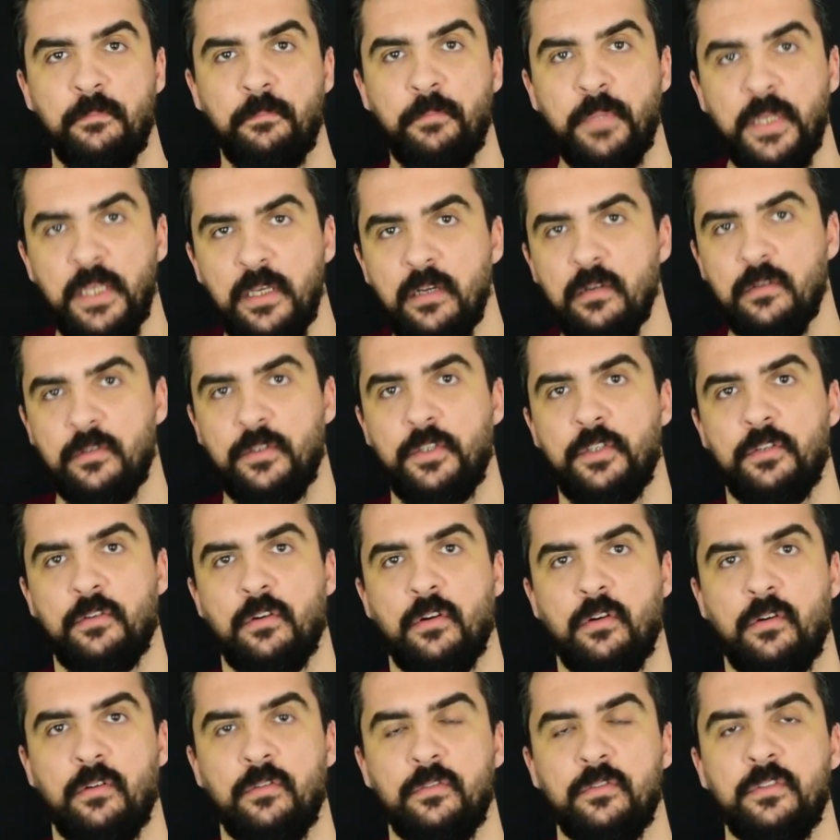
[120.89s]
be on
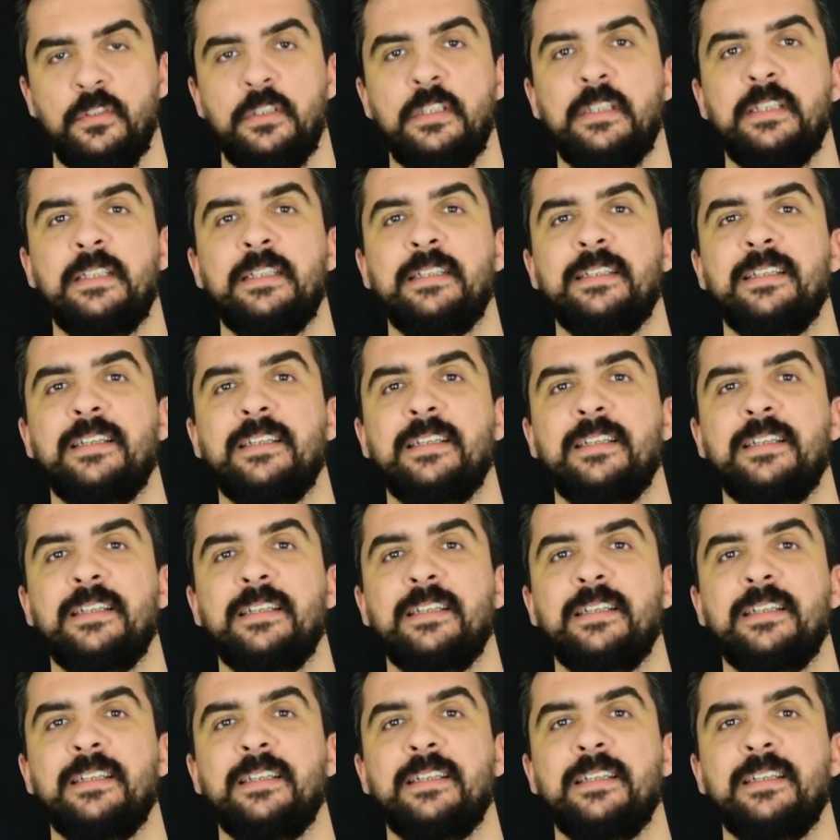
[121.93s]
your own,